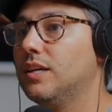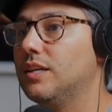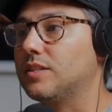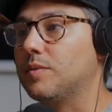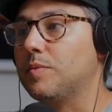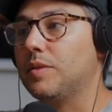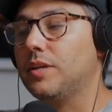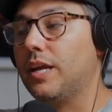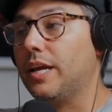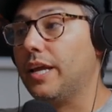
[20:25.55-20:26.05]

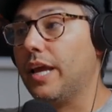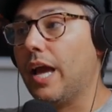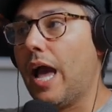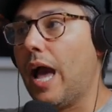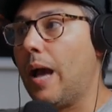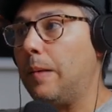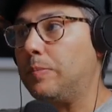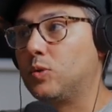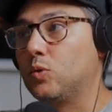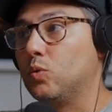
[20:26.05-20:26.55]
Something that I
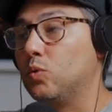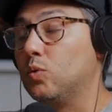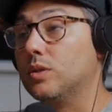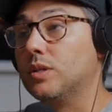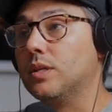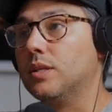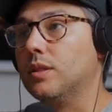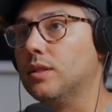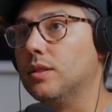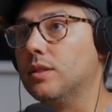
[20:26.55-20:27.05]

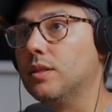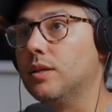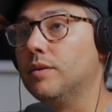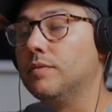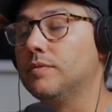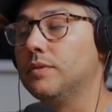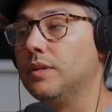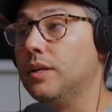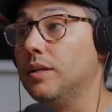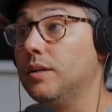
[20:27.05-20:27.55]
absolutely
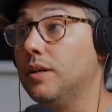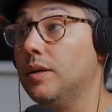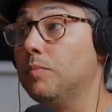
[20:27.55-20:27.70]
loved in,